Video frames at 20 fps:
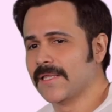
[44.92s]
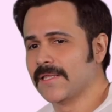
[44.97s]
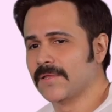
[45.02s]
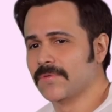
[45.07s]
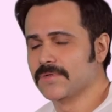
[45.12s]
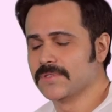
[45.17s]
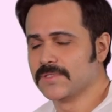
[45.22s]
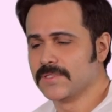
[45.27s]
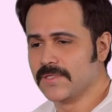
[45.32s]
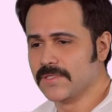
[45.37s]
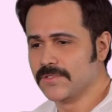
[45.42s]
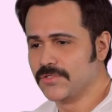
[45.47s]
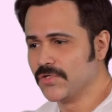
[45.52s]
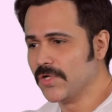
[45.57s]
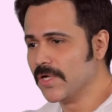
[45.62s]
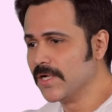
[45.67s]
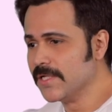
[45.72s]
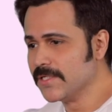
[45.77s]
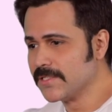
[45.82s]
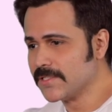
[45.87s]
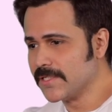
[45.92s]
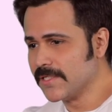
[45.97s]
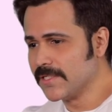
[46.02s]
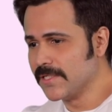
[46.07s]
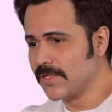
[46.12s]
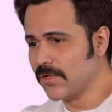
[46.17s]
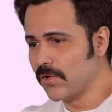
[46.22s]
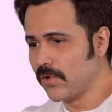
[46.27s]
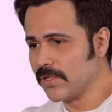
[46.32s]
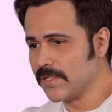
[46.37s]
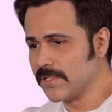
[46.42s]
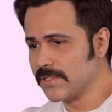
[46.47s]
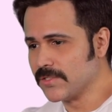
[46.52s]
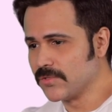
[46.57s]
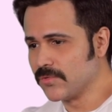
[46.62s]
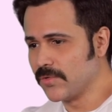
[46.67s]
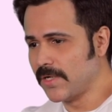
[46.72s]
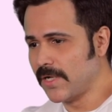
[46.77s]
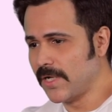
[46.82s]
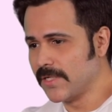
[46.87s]
And there was a journalist in the audience
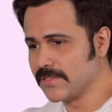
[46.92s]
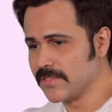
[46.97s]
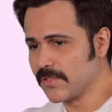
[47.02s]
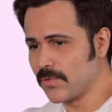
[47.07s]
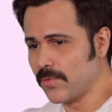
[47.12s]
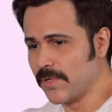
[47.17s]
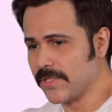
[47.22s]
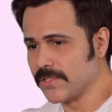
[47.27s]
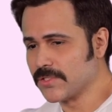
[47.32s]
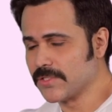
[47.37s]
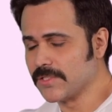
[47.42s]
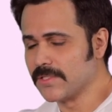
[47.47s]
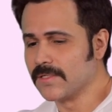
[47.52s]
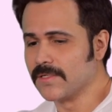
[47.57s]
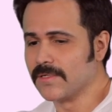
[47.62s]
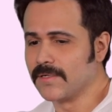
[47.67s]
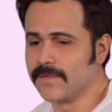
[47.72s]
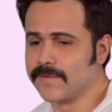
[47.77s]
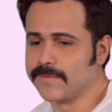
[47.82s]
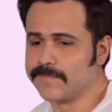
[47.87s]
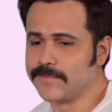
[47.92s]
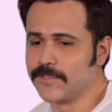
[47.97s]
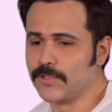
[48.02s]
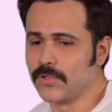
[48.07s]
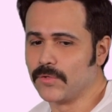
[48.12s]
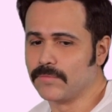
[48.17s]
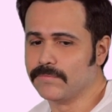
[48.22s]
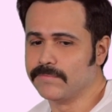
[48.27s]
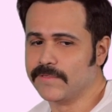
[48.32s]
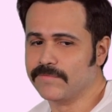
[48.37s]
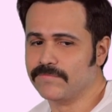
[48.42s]
who had asked a question, um, you know,